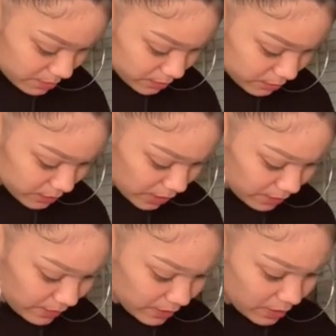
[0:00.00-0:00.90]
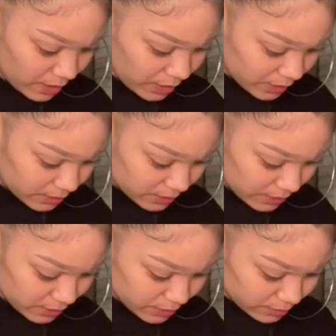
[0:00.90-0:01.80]
So it's kind of like a
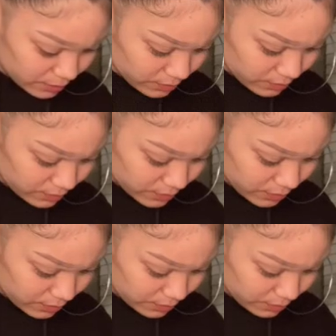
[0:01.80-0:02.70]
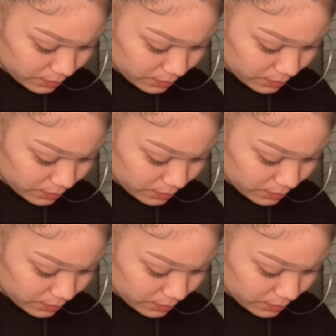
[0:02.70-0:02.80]
stencil too.